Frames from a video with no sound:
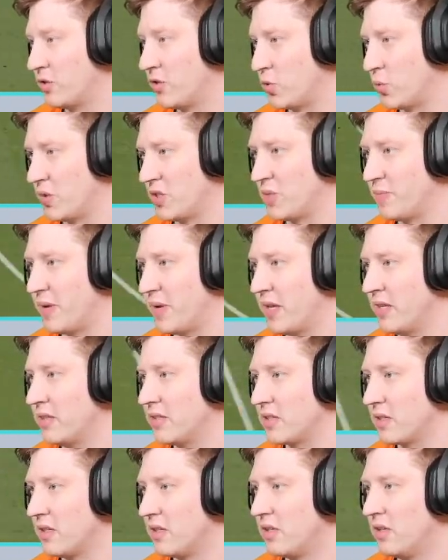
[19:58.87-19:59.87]
was
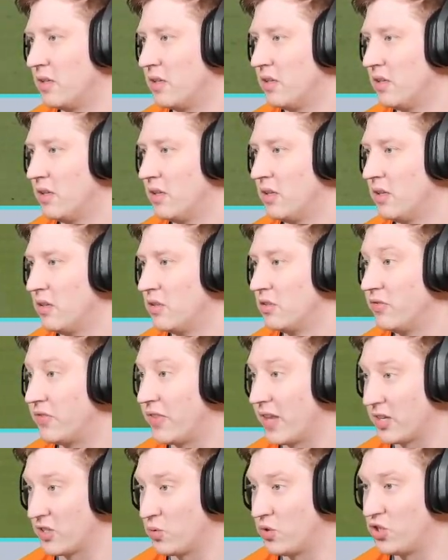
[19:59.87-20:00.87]
spent.
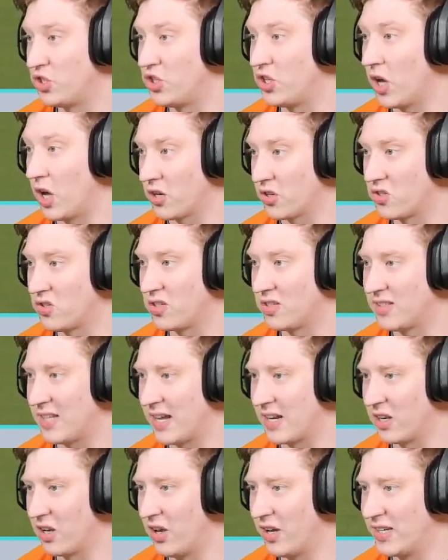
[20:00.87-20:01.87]
That's just
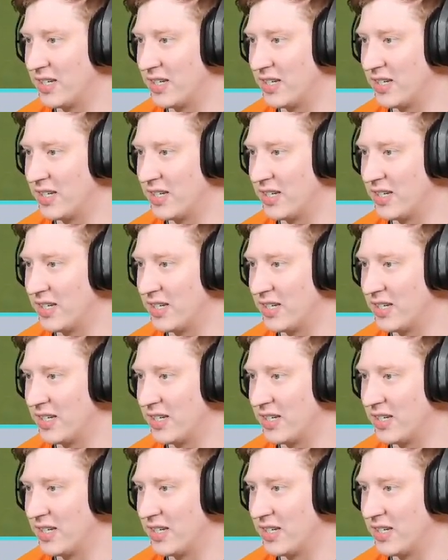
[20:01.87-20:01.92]
deadline